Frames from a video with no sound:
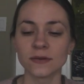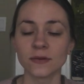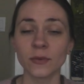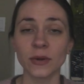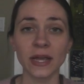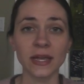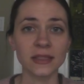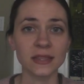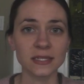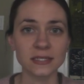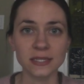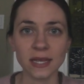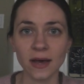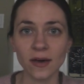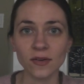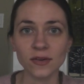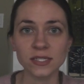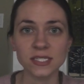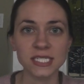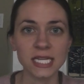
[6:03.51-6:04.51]
We ate this
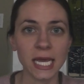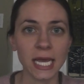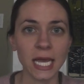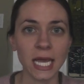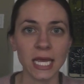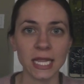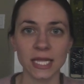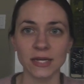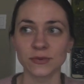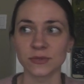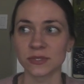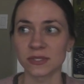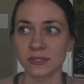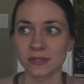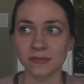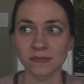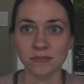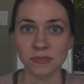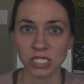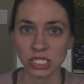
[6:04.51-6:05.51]
elk steak that
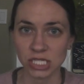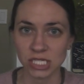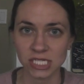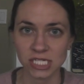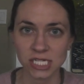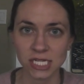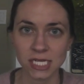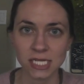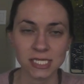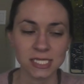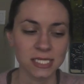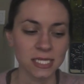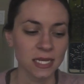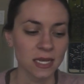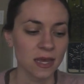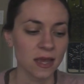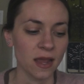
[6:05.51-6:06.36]
was delicious,